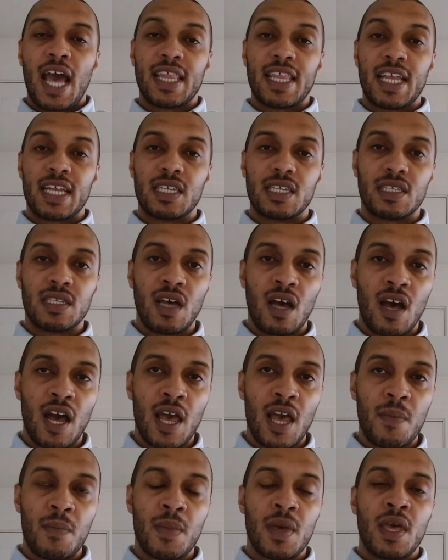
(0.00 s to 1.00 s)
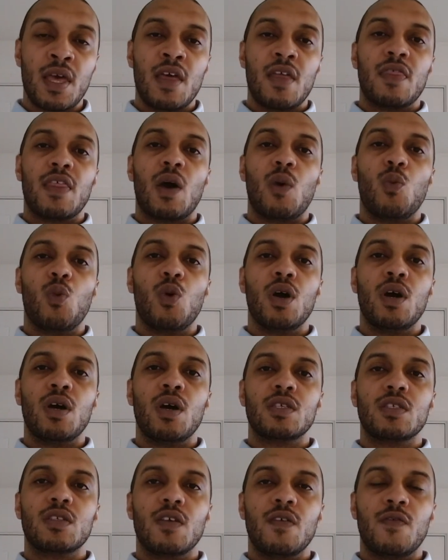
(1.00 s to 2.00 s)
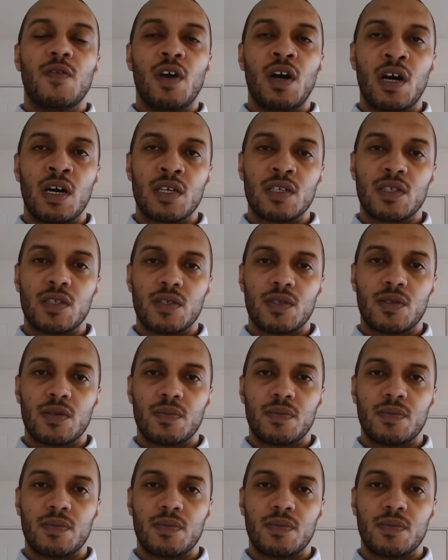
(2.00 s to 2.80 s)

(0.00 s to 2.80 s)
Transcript: at a time that works for us.